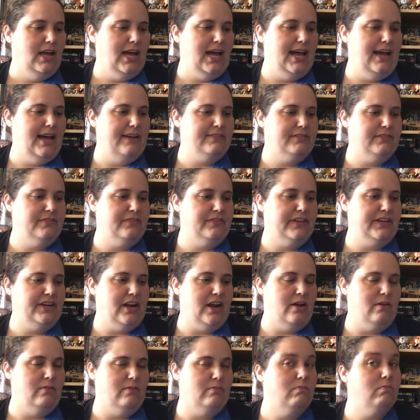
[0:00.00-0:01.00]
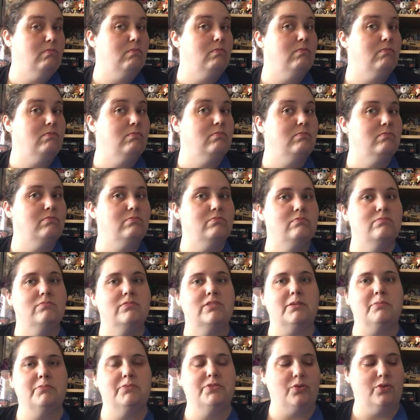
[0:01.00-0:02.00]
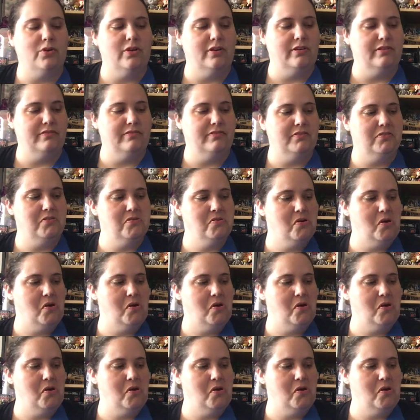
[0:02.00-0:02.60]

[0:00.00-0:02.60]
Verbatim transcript: I'll have to figure out some sort of